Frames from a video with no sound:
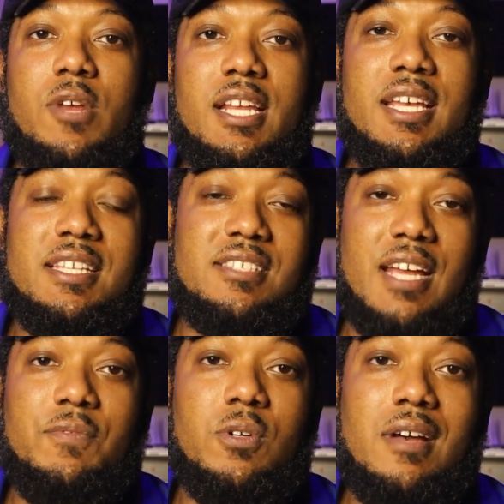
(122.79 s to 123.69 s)
are really
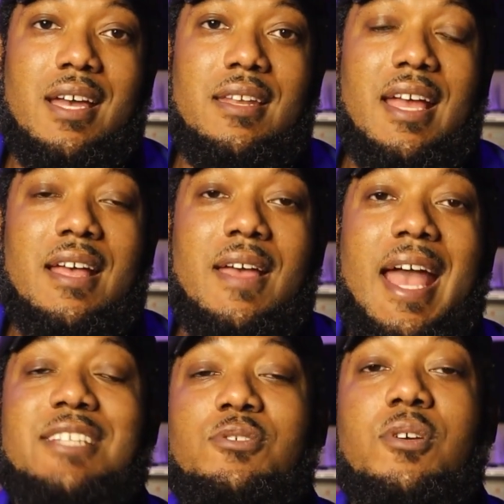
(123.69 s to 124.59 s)
insightful. And
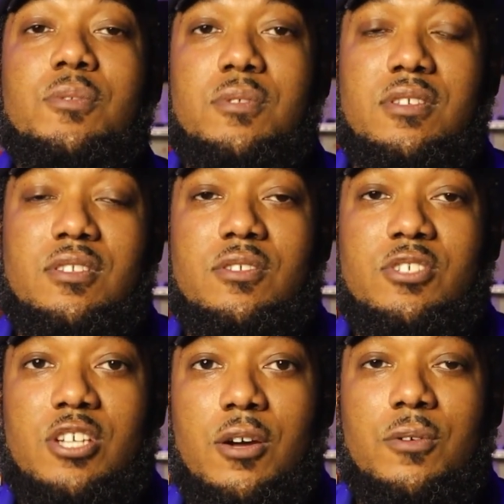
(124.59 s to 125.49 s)
as you go through this
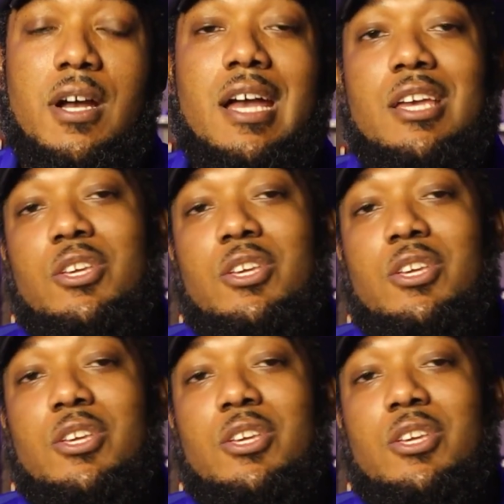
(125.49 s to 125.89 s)
show,